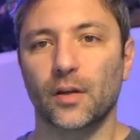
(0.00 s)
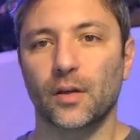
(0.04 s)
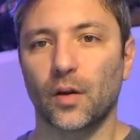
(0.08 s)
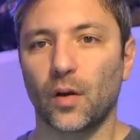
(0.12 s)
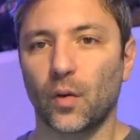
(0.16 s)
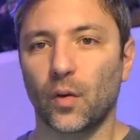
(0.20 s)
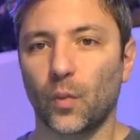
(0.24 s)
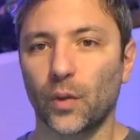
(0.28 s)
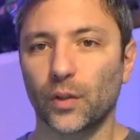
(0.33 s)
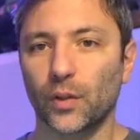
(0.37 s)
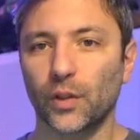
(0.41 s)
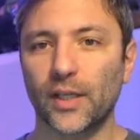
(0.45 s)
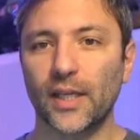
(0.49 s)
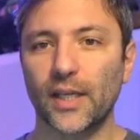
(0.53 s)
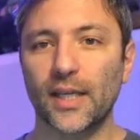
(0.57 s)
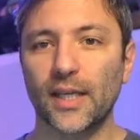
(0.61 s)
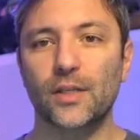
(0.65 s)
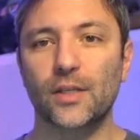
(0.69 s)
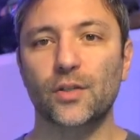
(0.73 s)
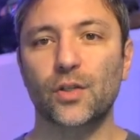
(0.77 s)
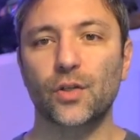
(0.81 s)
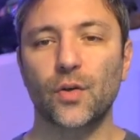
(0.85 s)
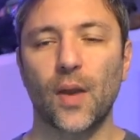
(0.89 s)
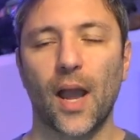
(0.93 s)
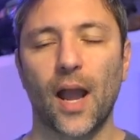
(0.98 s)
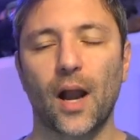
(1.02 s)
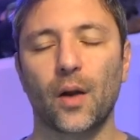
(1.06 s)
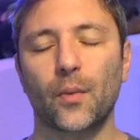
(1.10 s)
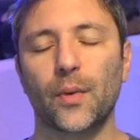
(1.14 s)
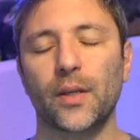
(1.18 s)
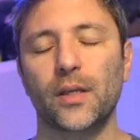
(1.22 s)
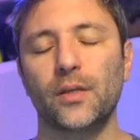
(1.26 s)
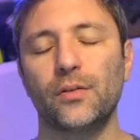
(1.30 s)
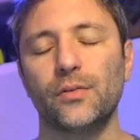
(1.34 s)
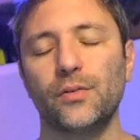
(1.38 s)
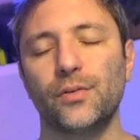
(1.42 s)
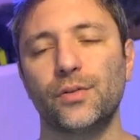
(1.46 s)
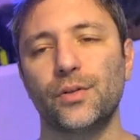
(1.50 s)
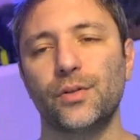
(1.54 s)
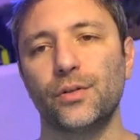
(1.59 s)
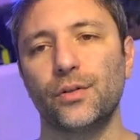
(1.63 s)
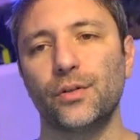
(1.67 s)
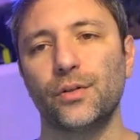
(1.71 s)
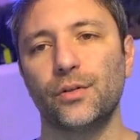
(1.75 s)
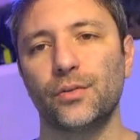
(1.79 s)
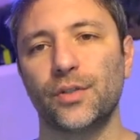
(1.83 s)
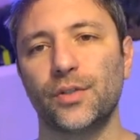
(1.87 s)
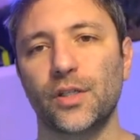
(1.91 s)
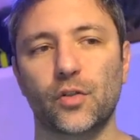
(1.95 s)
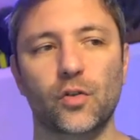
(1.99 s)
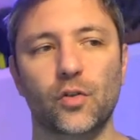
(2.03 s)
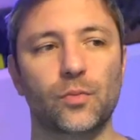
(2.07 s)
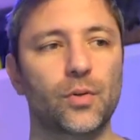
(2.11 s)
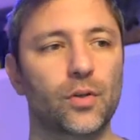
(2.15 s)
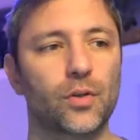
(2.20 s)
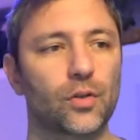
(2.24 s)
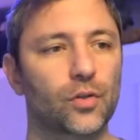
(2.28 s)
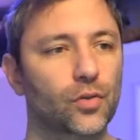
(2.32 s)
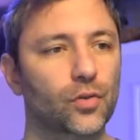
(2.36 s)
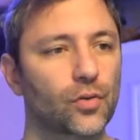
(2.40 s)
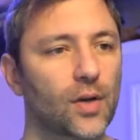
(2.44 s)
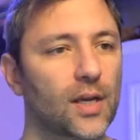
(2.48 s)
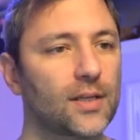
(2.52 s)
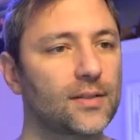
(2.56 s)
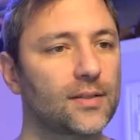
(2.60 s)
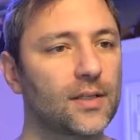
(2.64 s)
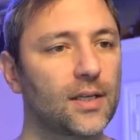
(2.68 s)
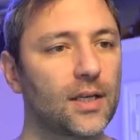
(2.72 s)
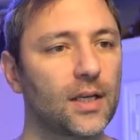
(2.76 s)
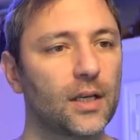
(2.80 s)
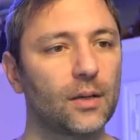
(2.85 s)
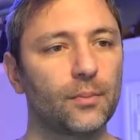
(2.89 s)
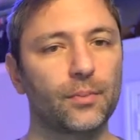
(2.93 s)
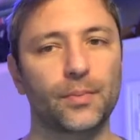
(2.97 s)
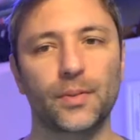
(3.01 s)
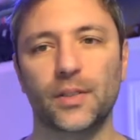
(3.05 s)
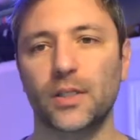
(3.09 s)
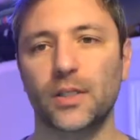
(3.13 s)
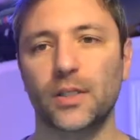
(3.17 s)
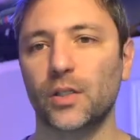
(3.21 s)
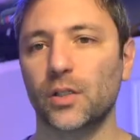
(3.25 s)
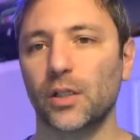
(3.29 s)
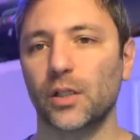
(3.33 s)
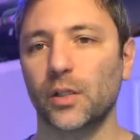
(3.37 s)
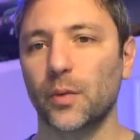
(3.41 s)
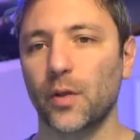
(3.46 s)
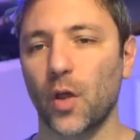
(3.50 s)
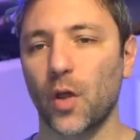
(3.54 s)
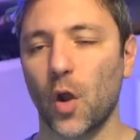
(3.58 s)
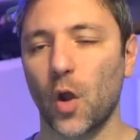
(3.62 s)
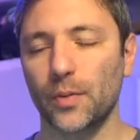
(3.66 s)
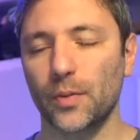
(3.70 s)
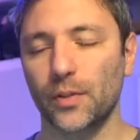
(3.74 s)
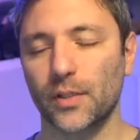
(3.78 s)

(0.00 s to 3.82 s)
We're looking into how we can do distributed tracing, potentially with open